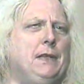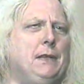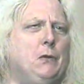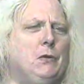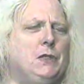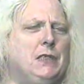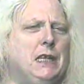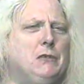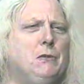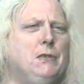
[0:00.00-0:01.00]
And of course,
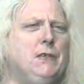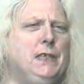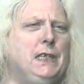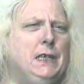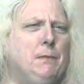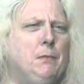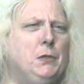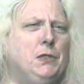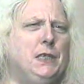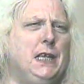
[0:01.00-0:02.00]
that's one thing that a
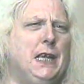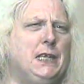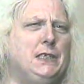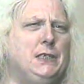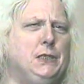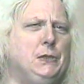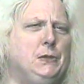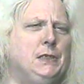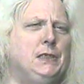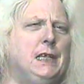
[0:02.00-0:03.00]
person has to
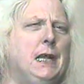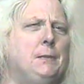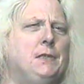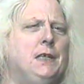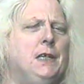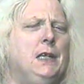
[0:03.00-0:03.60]
do sometimes